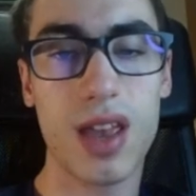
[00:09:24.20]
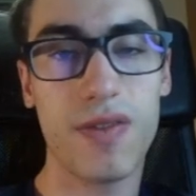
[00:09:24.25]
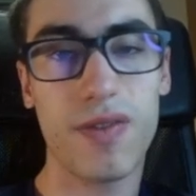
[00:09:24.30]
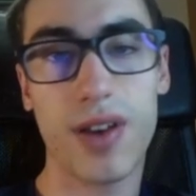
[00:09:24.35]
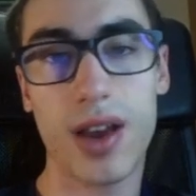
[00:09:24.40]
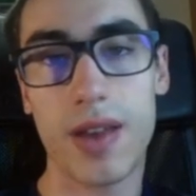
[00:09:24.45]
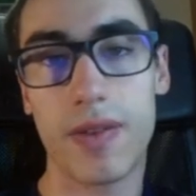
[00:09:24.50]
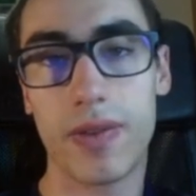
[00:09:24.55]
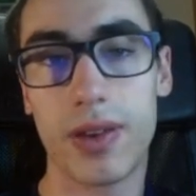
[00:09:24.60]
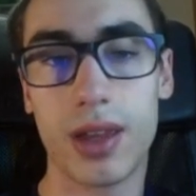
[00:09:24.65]

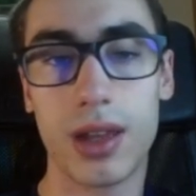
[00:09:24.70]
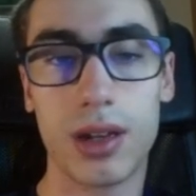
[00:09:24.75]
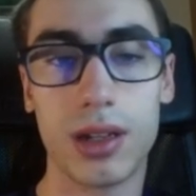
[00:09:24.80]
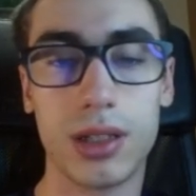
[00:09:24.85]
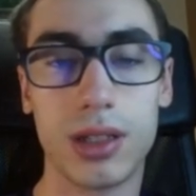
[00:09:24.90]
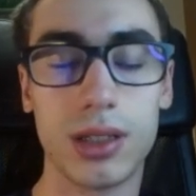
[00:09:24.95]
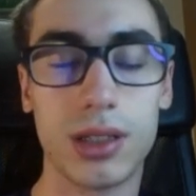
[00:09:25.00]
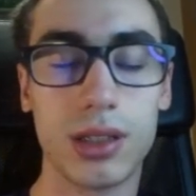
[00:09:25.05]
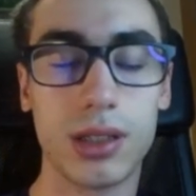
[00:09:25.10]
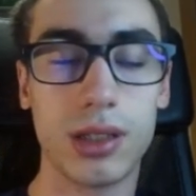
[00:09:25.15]
a5
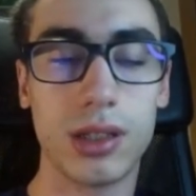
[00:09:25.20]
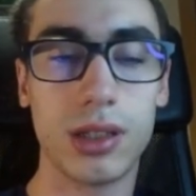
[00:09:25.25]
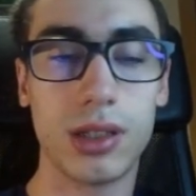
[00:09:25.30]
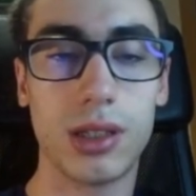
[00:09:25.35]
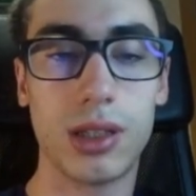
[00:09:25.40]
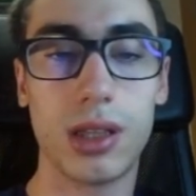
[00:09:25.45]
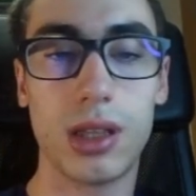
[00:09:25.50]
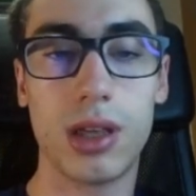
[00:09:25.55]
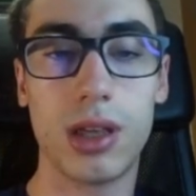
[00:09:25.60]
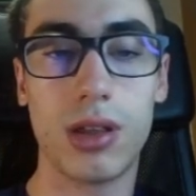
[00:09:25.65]
here is
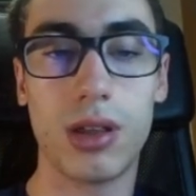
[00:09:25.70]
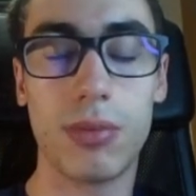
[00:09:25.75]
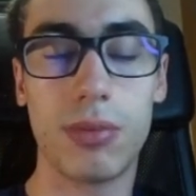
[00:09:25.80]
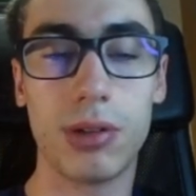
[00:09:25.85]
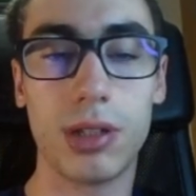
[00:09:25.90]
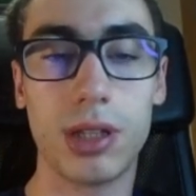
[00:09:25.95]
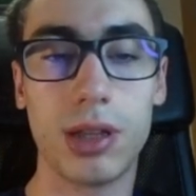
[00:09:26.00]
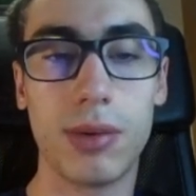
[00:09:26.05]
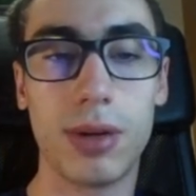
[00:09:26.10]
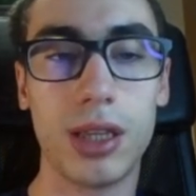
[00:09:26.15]
the other
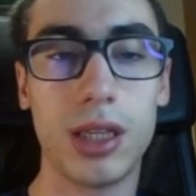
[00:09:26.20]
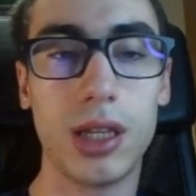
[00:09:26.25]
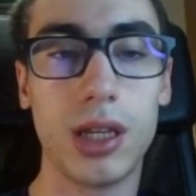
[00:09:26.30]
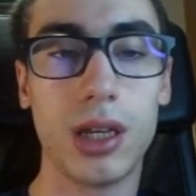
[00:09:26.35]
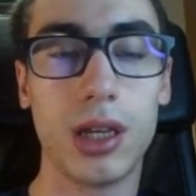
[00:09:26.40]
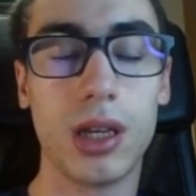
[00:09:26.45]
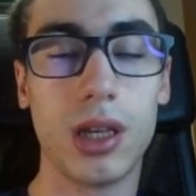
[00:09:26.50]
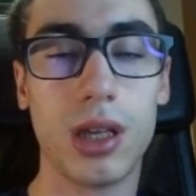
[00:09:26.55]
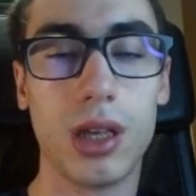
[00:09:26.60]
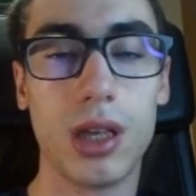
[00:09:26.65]

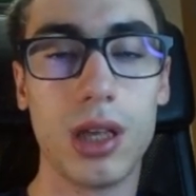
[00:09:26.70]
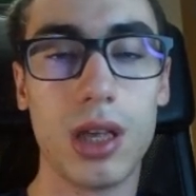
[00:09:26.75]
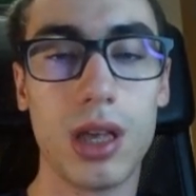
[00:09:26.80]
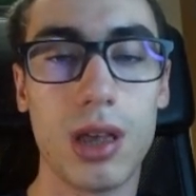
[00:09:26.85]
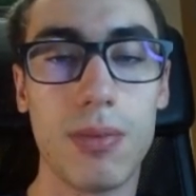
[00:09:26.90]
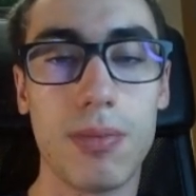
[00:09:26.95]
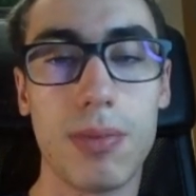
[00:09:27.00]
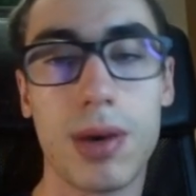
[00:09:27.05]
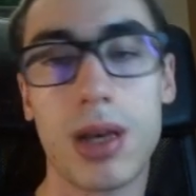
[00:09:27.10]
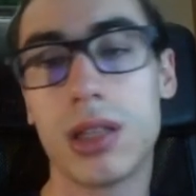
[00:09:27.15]
possibility,
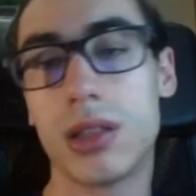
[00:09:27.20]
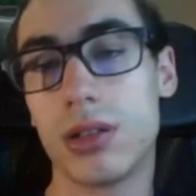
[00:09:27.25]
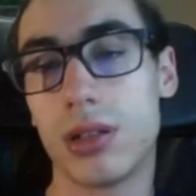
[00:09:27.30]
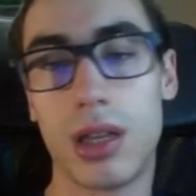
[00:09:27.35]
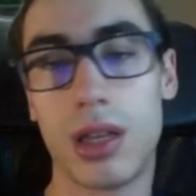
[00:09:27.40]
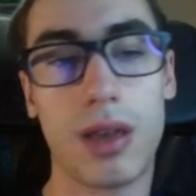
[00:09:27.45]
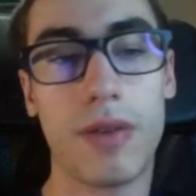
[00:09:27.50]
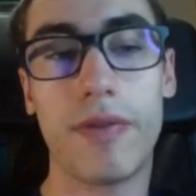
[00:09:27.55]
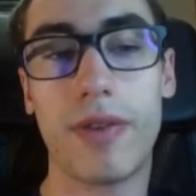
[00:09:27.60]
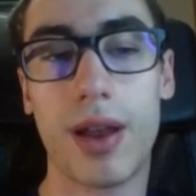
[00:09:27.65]
but
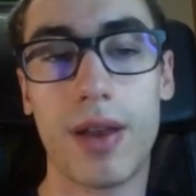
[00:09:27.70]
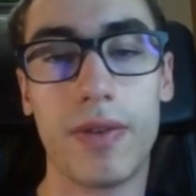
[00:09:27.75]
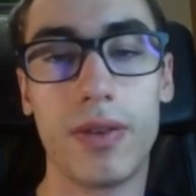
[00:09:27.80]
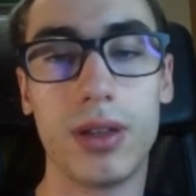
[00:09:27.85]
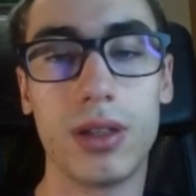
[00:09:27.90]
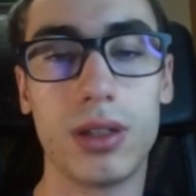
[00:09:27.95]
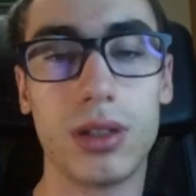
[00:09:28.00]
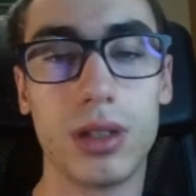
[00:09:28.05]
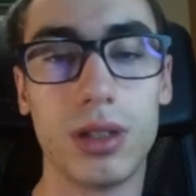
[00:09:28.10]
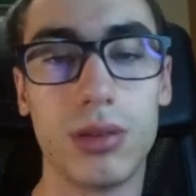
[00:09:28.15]

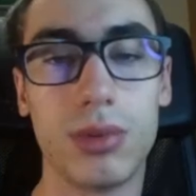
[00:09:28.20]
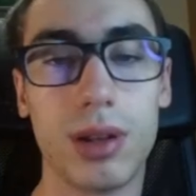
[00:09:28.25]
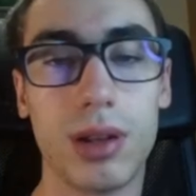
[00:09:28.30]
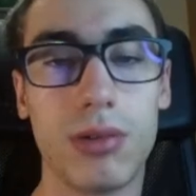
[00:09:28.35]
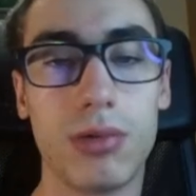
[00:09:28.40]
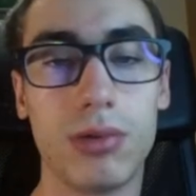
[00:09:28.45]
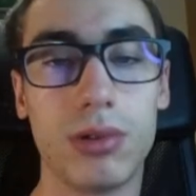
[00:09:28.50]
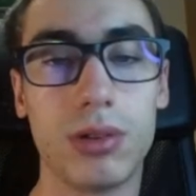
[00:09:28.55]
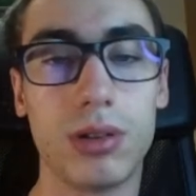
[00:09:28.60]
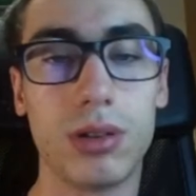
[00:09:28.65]
f5 is
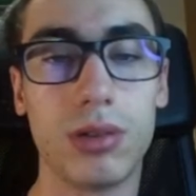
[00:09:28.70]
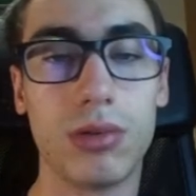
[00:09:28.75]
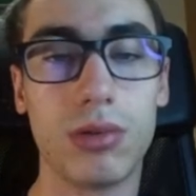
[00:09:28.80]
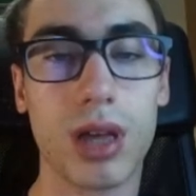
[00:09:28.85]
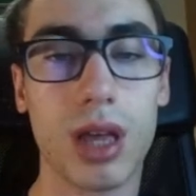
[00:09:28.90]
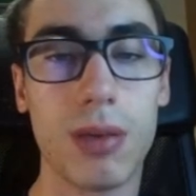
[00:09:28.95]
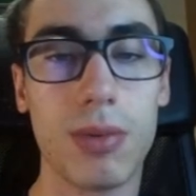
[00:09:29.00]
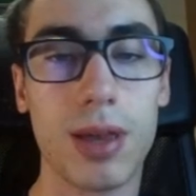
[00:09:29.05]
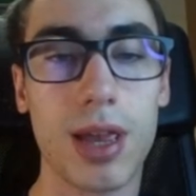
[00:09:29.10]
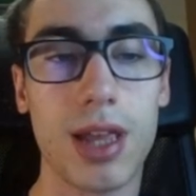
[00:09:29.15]
very good.
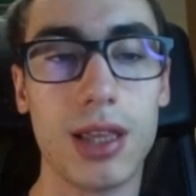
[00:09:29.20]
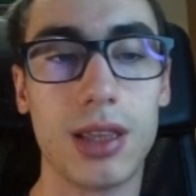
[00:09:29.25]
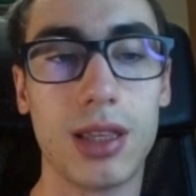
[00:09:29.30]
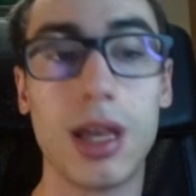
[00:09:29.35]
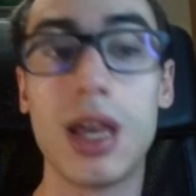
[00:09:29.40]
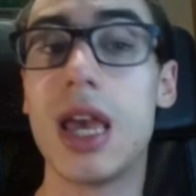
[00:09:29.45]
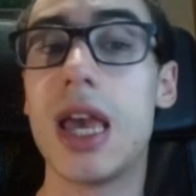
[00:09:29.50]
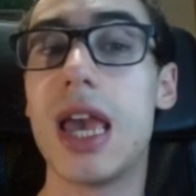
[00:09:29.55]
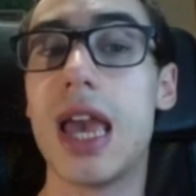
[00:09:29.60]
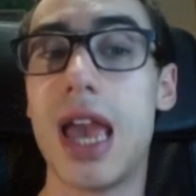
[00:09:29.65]
Rook
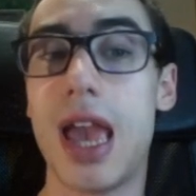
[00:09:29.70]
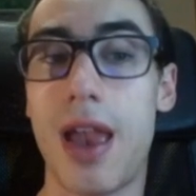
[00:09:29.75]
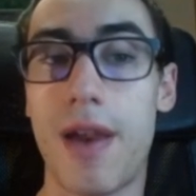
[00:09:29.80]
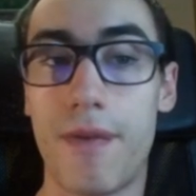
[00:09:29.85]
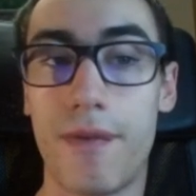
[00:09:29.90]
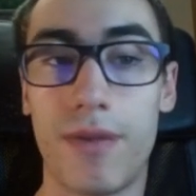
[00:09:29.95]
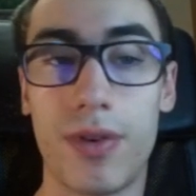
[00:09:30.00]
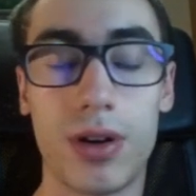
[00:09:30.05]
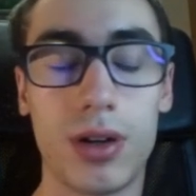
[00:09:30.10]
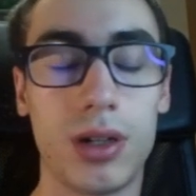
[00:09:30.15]
b8,
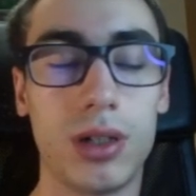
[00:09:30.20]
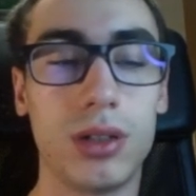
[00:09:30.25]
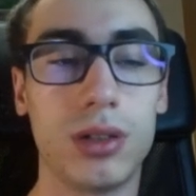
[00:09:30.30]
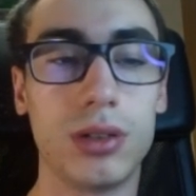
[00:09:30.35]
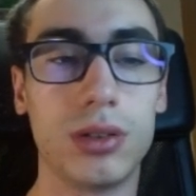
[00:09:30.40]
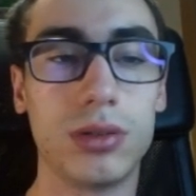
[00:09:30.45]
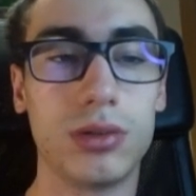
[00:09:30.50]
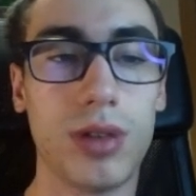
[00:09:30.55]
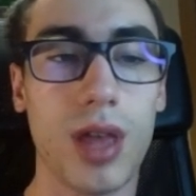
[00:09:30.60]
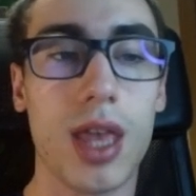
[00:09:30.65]
f4,
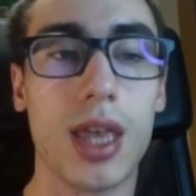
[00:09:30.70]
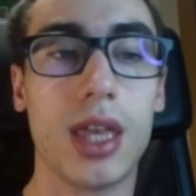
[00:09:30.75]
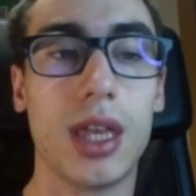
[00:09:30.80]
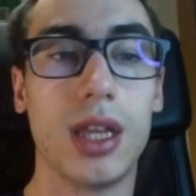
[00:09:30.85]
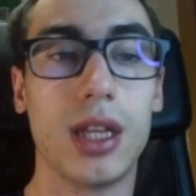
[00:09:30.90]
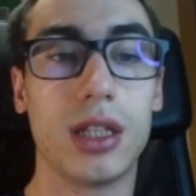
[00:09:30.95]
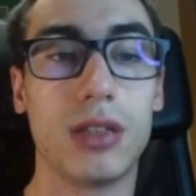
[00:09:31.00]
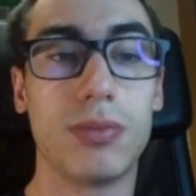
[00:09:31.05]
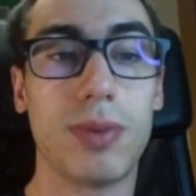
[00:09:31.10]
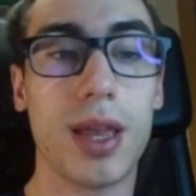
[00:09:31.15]

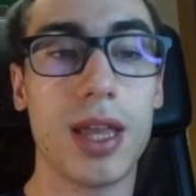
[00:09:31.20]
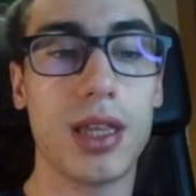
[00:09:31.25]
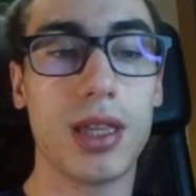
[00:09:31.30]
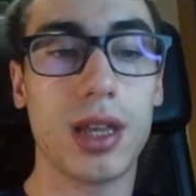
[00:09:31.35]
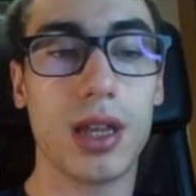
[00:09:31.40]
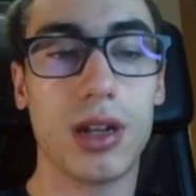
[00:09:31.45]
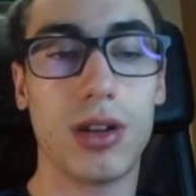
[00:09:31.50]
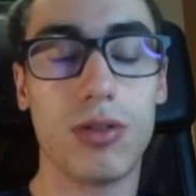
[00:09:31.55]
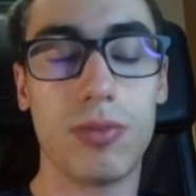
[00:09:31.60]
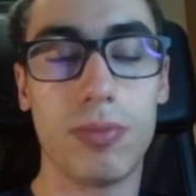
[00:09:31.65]
taking a
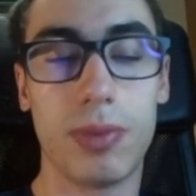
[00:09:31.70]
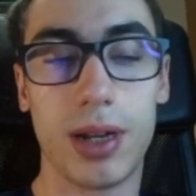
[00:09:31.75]
space and